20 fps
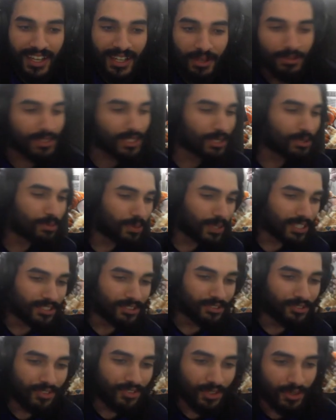Let me just
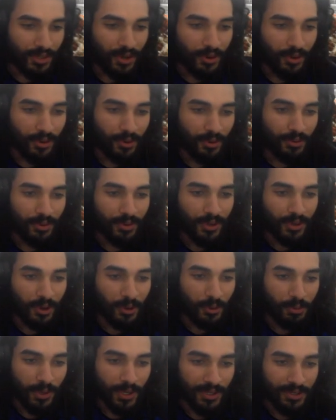place a few
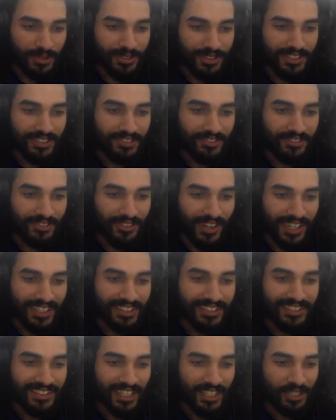goalposts in
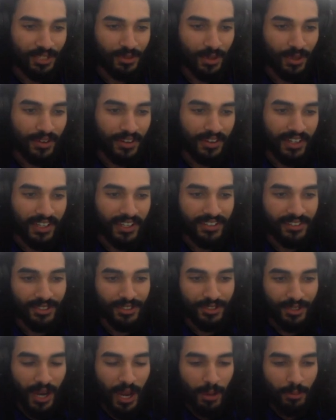fucking Sanctuary and
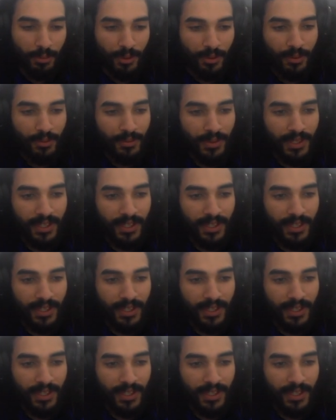scrap them.